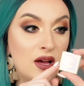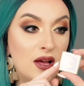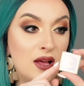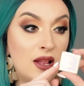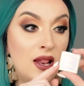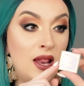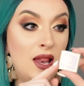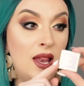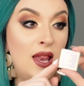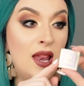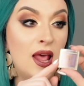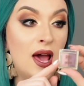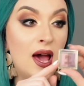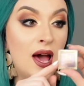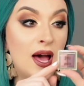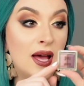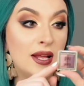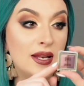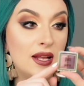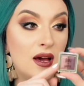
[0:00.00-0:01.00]
a
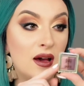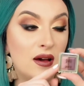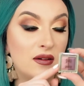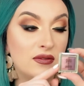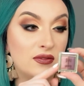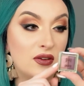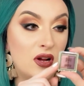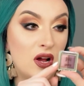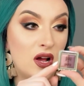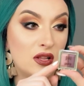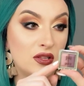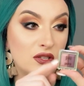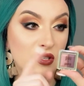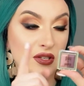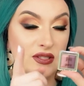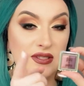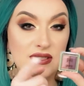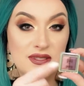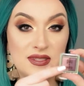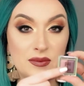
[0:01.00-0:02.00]
lot of
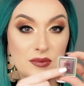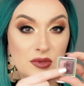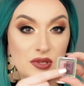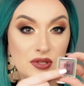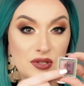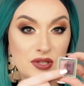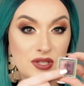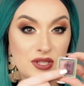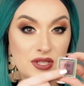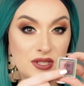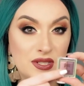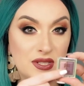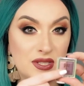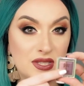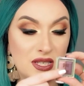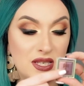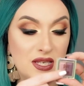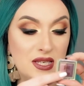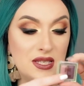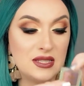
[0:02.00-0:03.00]
colors similar to
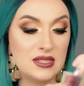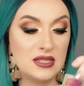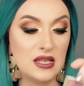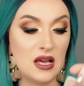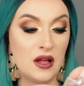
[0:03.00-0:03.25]
these,